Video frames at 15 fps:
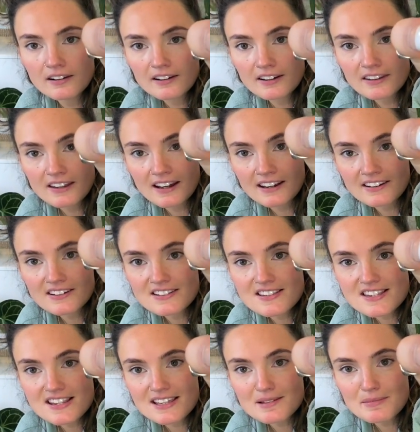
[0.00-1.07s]
Look at that, you can
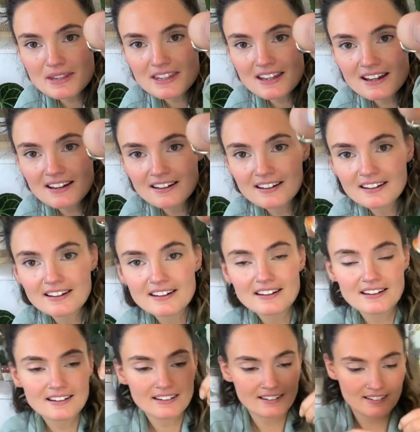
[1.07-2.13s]
see them in there.
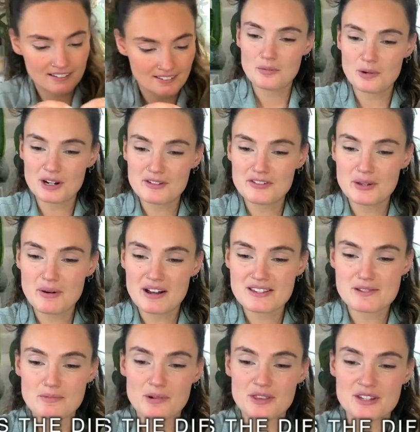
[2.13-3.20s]
One of you
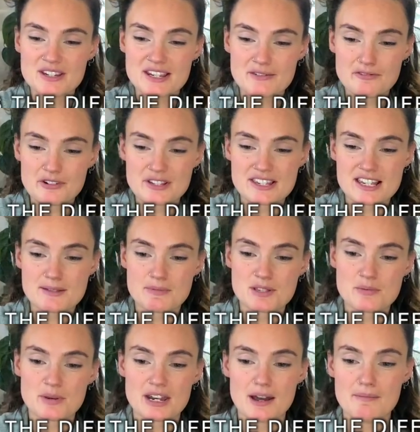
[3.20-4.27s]
asked what the difference is
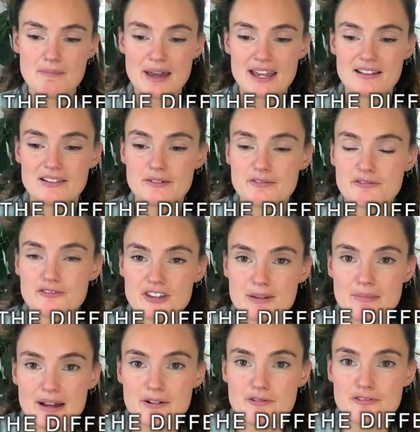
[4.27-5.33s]
between a male and
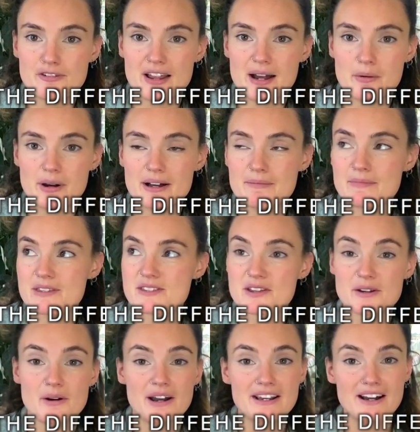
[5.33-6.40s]
female flower.
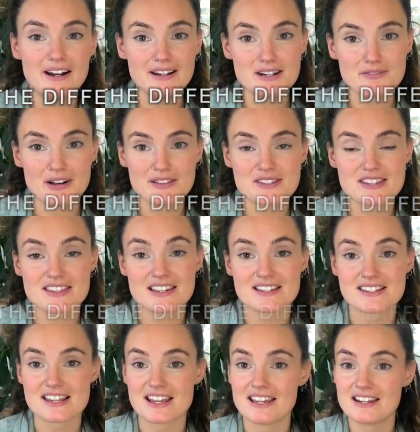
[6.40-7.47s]
So I kind of answered
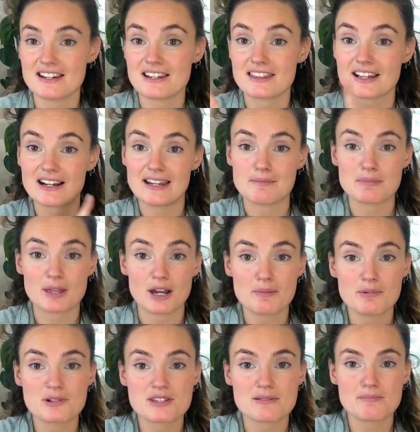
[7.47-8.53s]
this in the clip that I
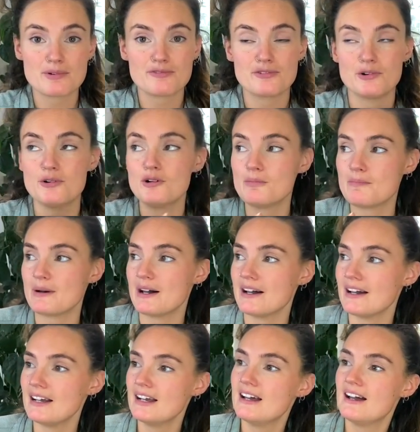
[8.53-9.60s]
put in before, but
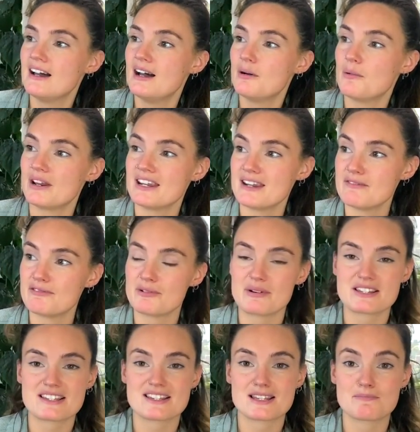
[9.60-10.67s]
when an
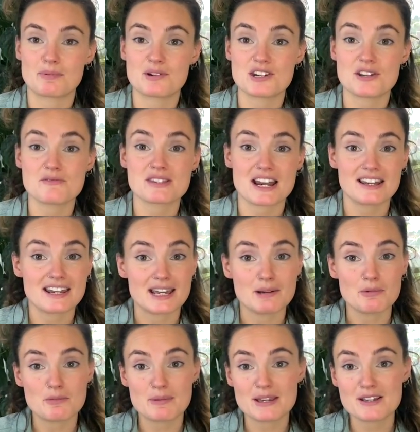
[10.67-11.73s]
inflorescence is produced, and it
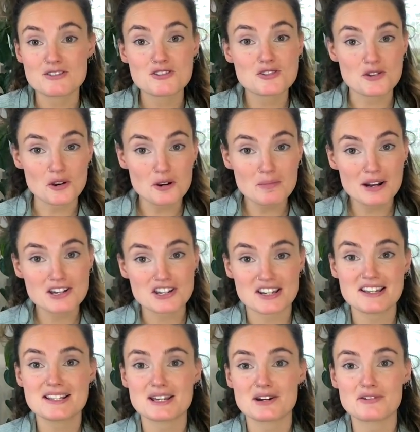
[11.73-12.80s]
would be so much
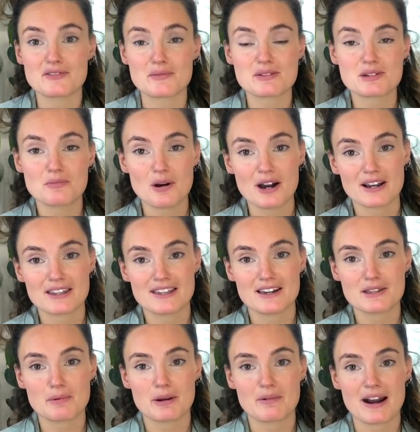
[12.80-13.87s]
easier if it was to work the
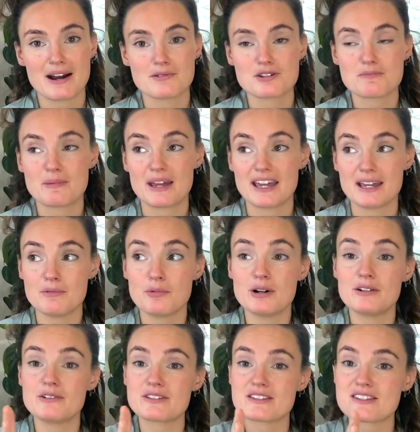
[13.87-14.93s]
other way around, but it
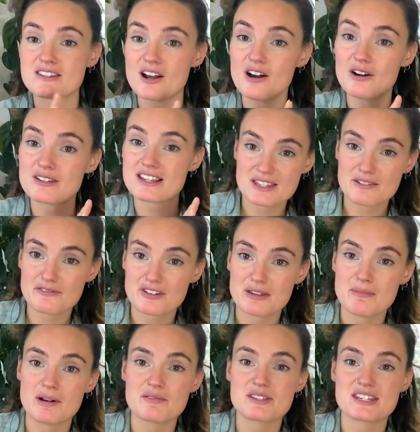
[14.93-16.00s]
will start in the
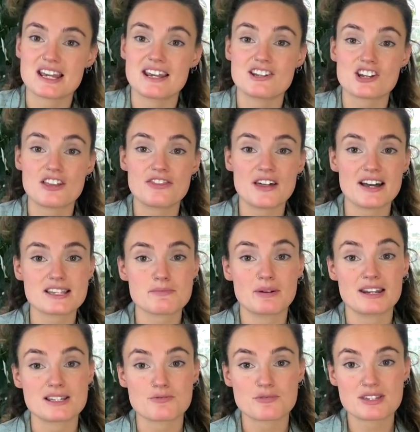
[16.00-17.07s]
female stage, and that's when
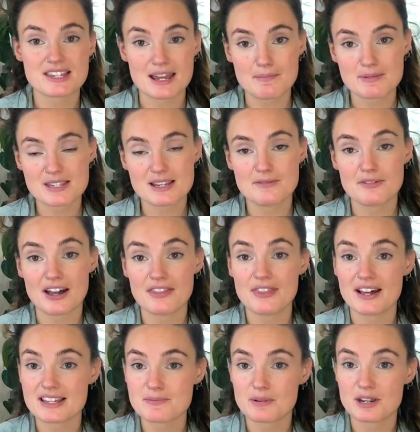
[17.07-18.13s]
it's receptive, and
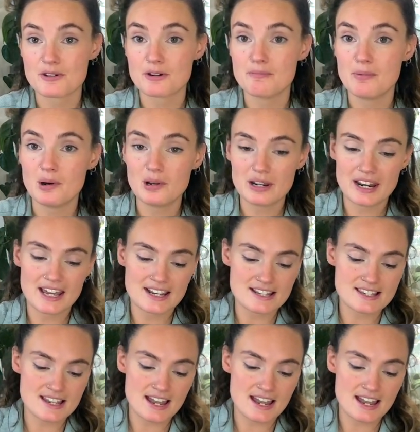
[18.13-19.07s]
that's when you can pollinate.